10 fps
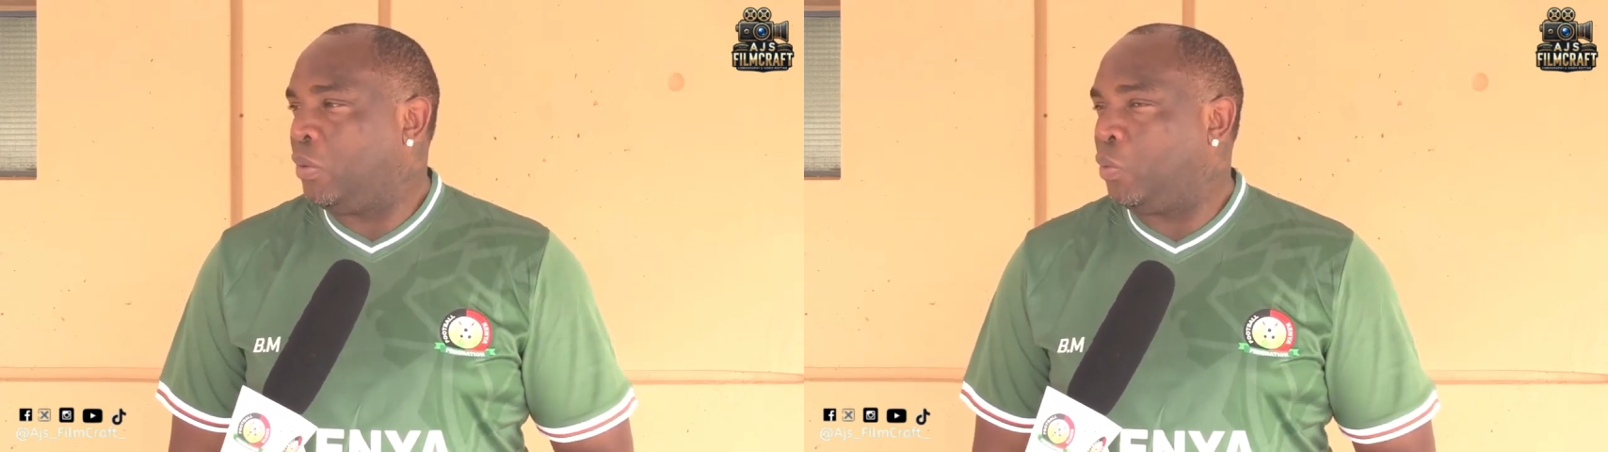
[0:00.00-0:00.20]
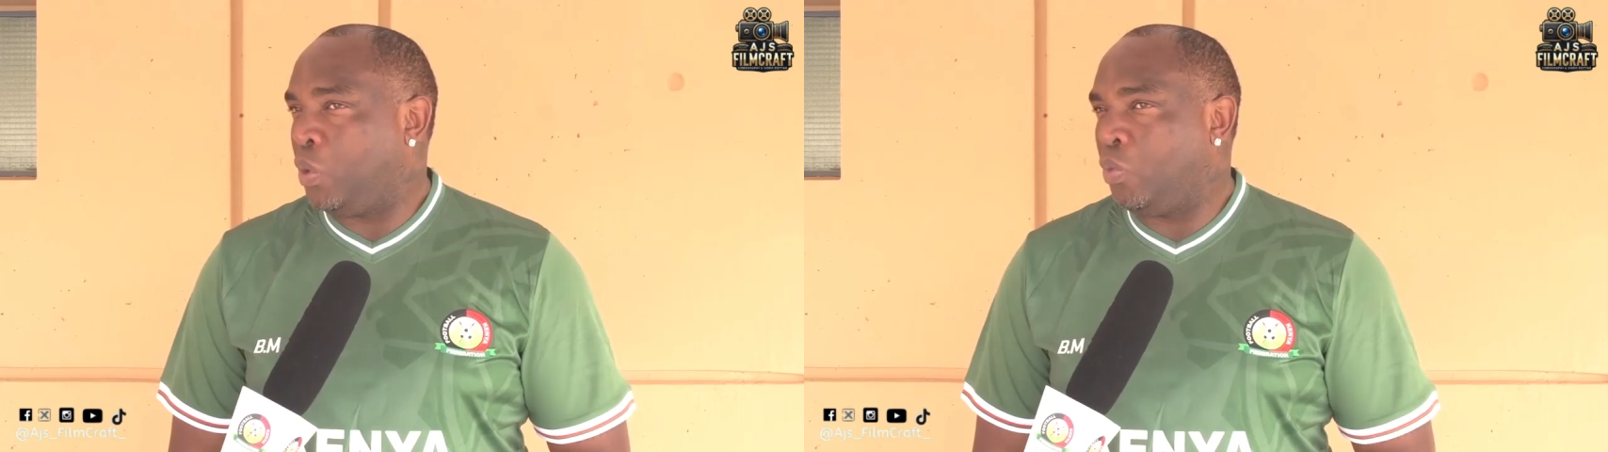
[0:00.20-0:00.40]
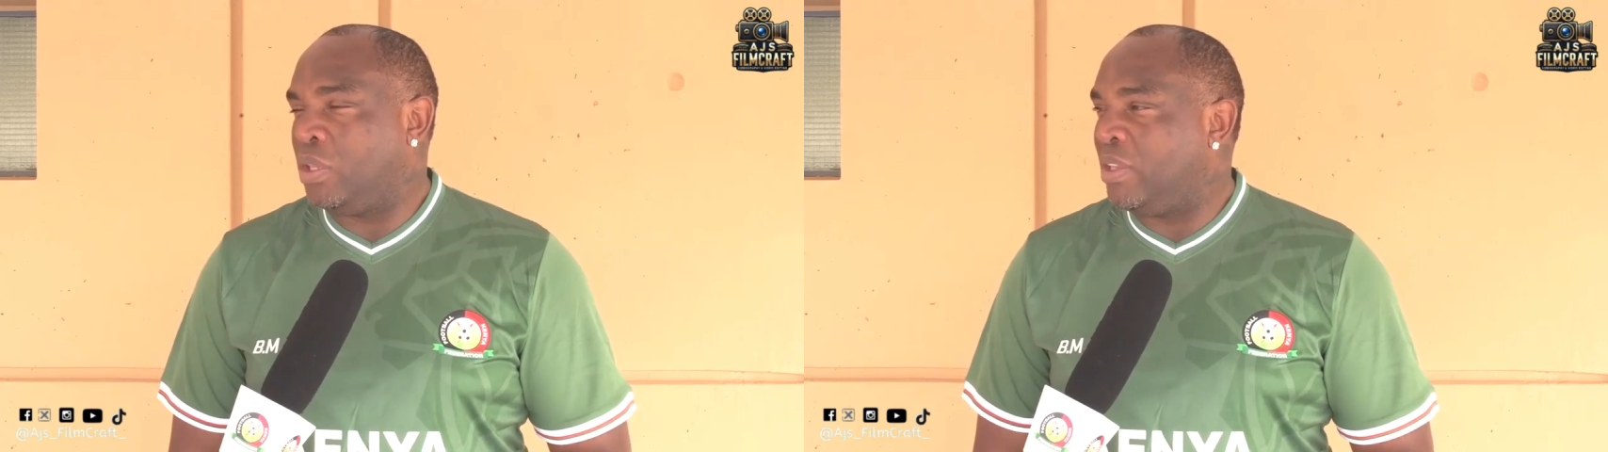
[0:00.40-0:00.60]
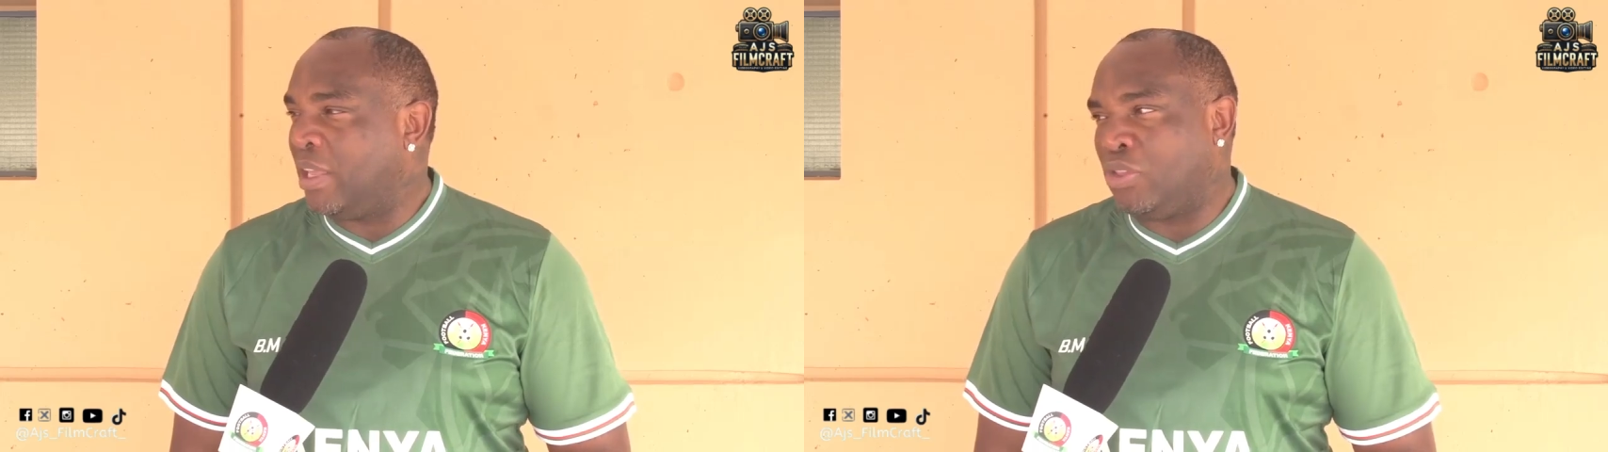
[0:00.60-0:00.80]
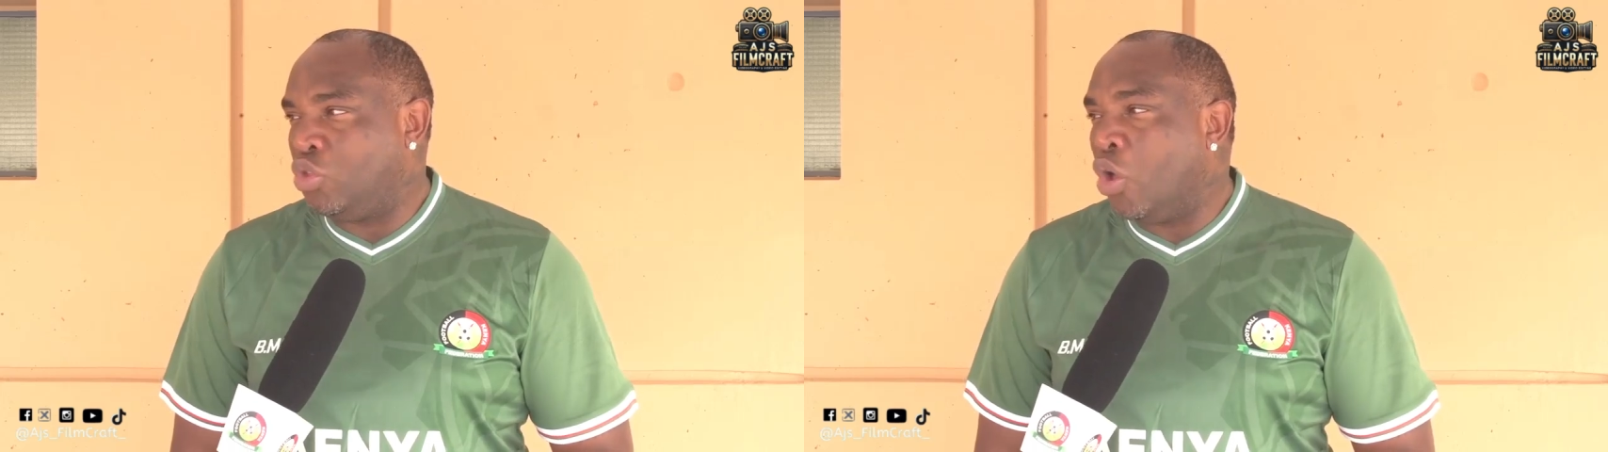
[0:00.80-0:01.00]
were
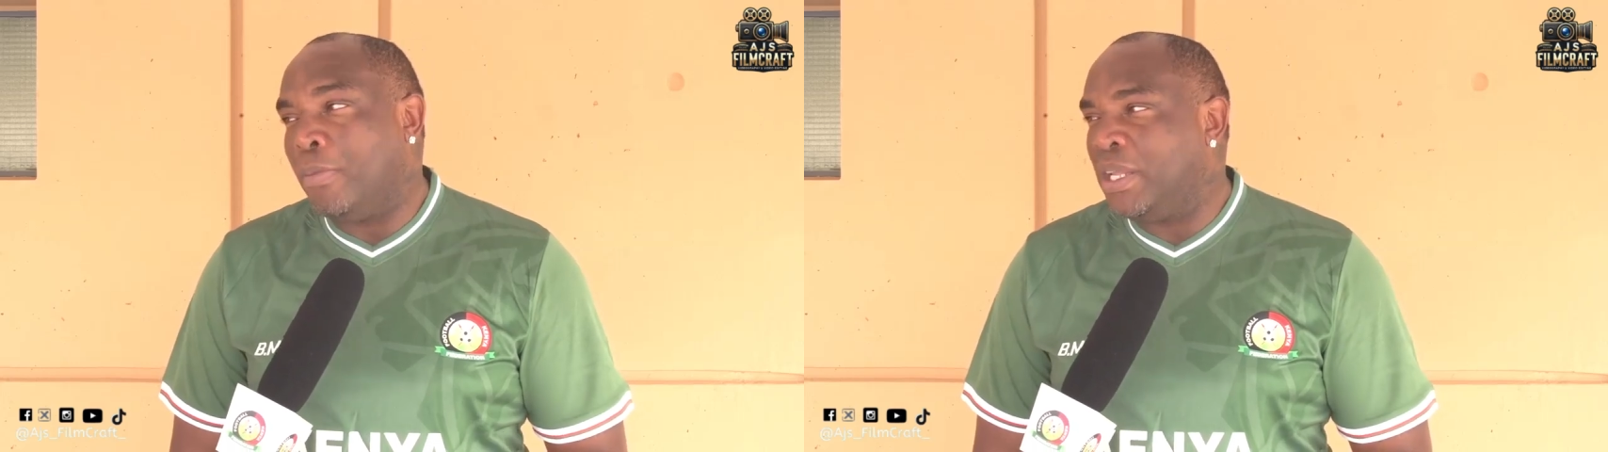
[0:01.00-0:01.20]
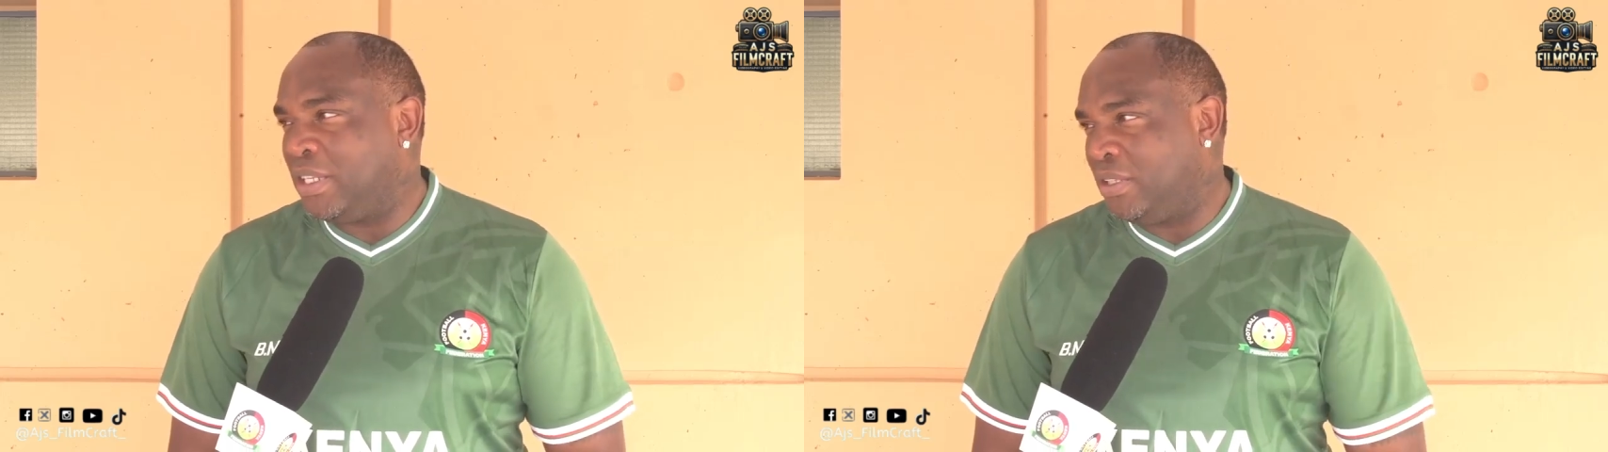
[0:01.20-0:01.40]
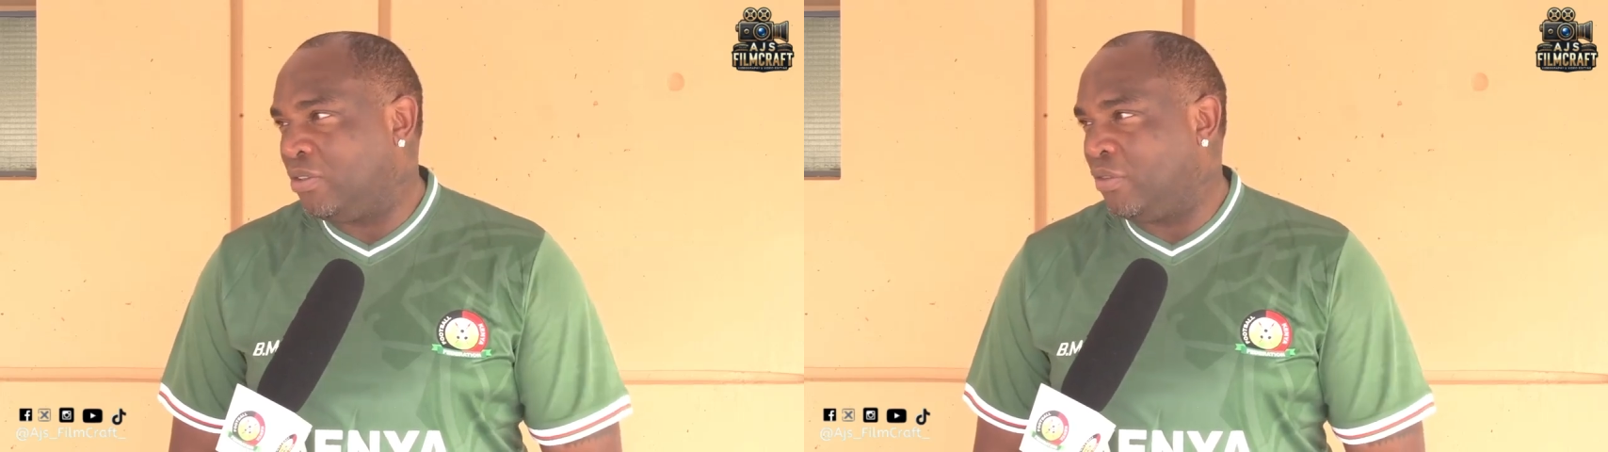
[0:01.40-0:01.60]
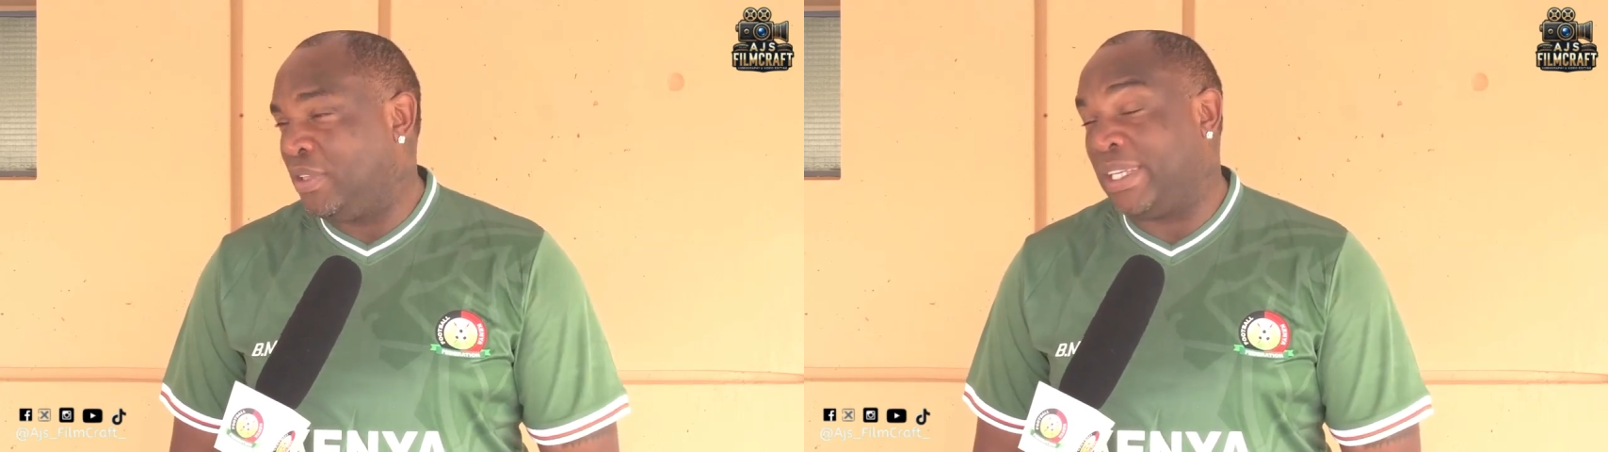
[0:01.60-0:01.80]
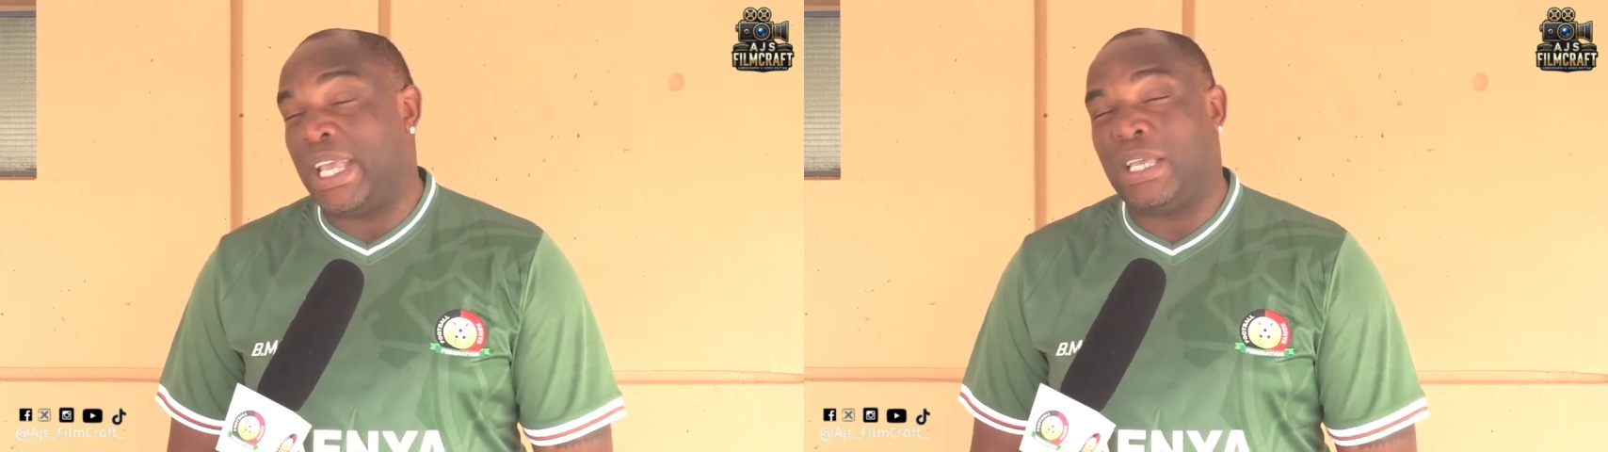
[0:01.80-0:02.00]
that dominant of
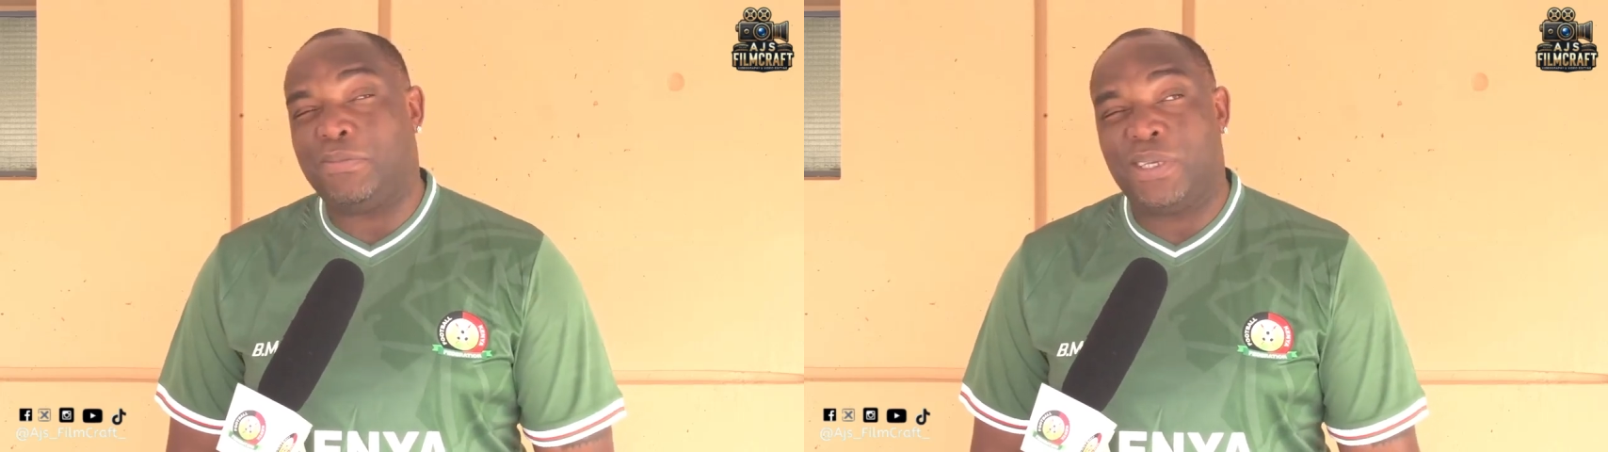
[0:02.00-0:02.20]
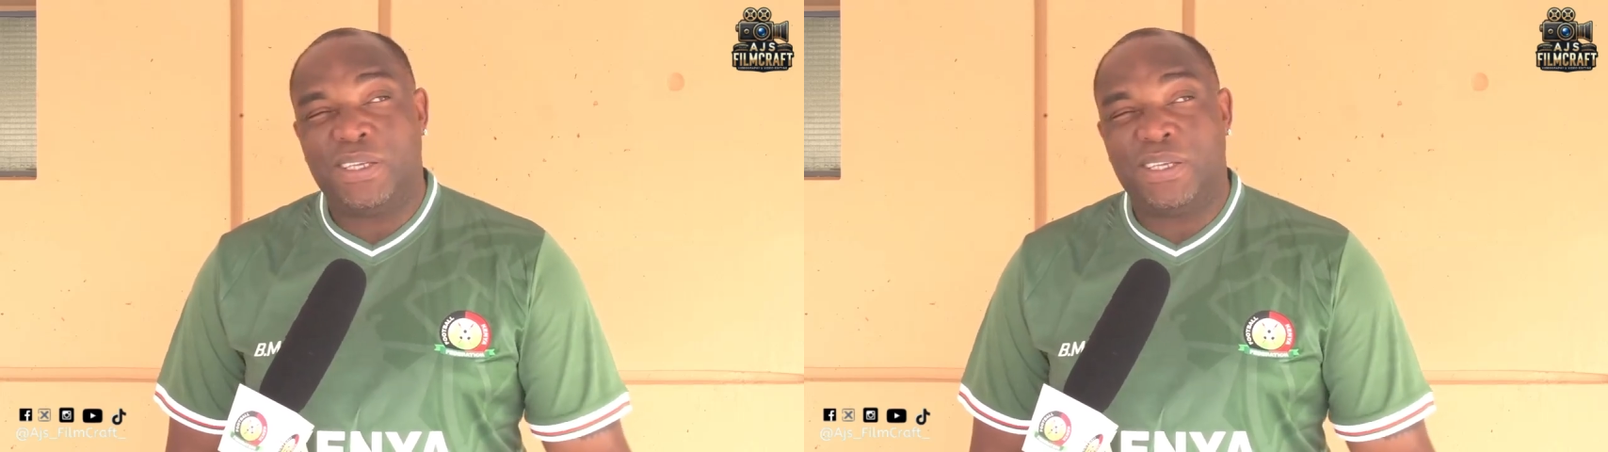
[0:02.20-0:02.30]
the game.